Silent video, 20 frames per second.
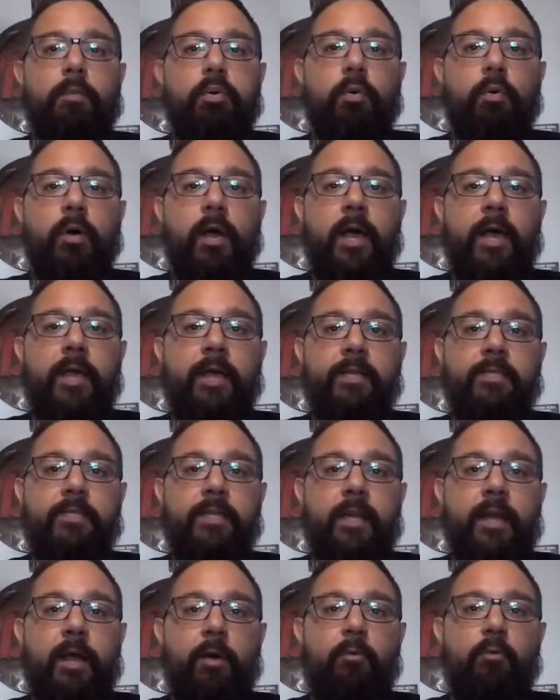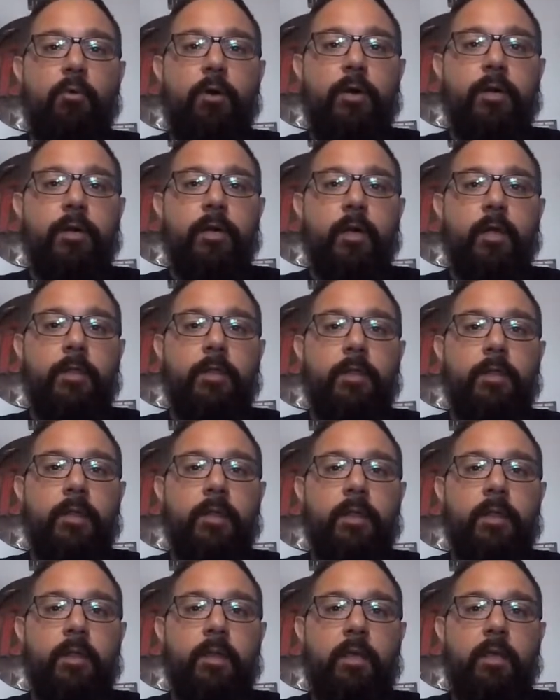prize that I won on
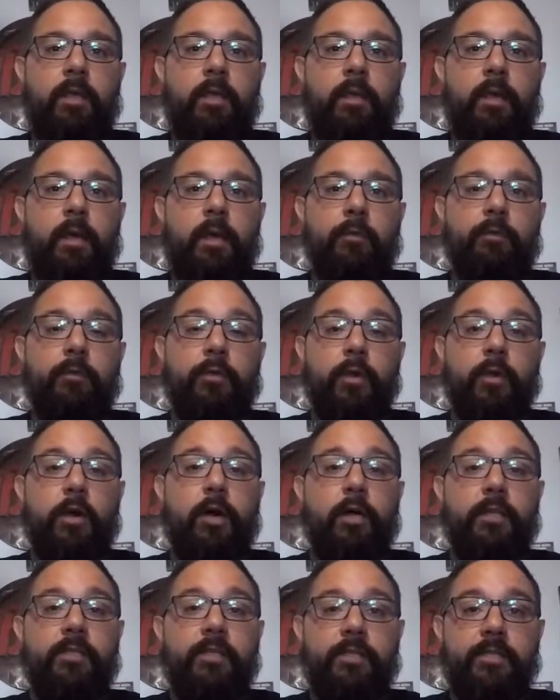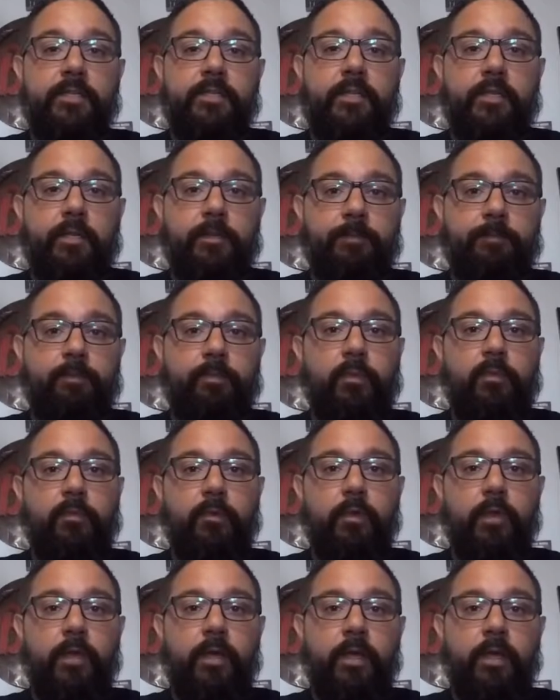the for the contest
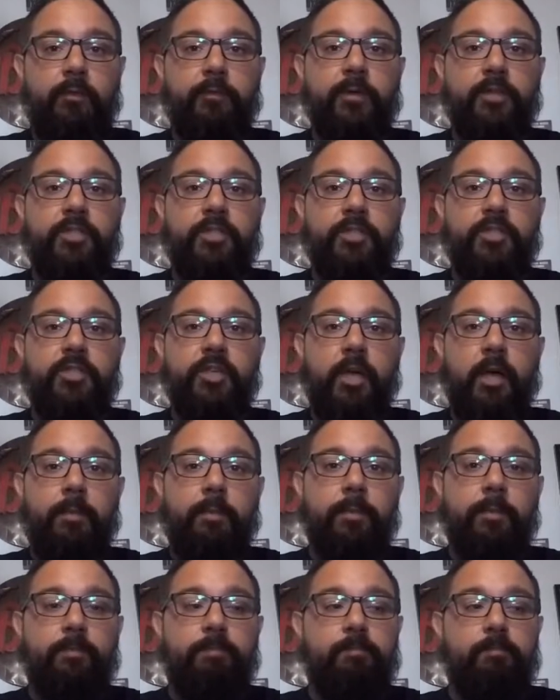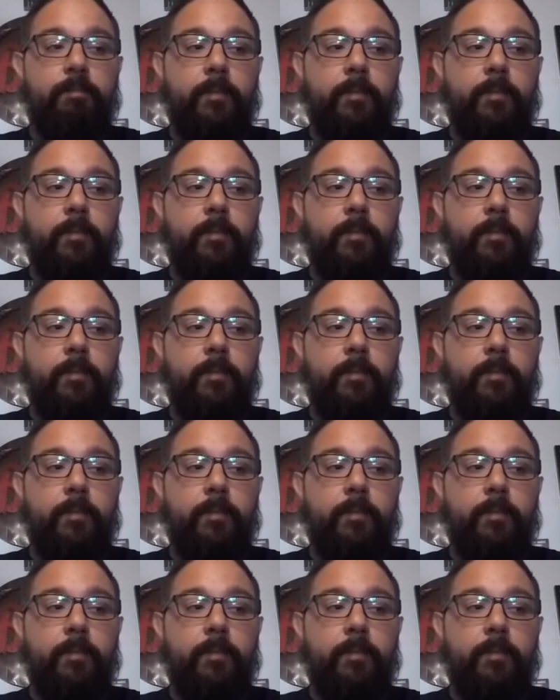for the fishing shop.